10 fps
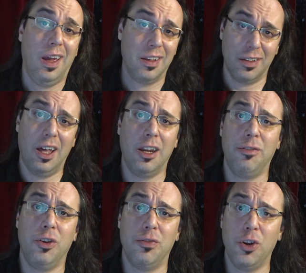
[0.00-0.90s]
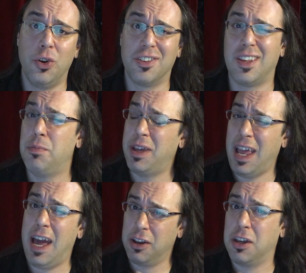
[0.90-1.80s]
As a lot of you have noticed, I've been
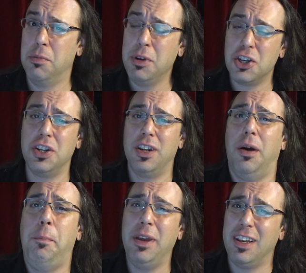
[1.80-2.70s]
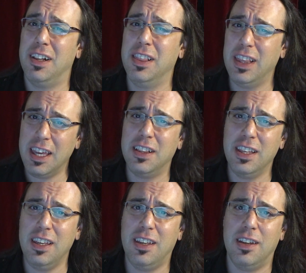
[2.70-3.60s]
out of commission a bit
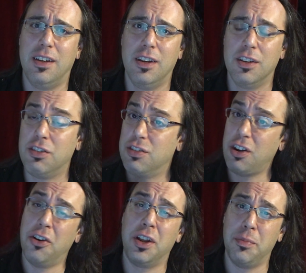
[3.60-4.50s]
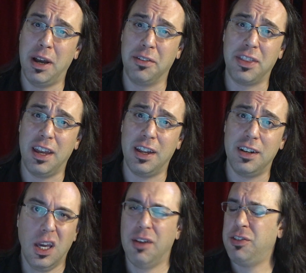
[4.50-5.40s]
lately. Sorry about that.
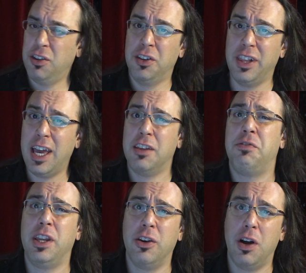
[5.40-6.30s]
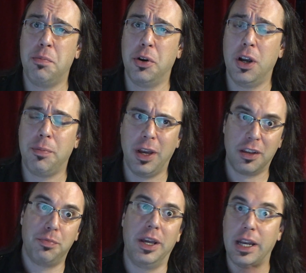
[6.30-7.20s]
If you saw the last video I put up, I
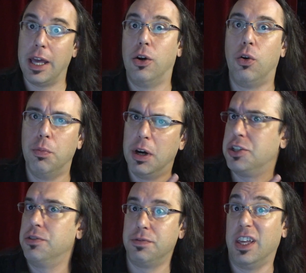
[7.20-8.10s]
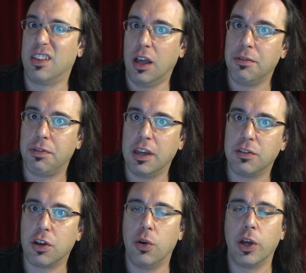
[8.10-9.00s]
explained I had a whole bunch of life
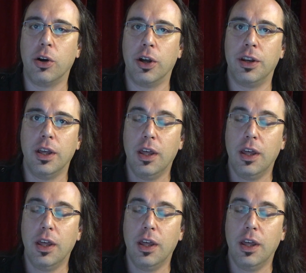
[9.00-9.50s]
things going on.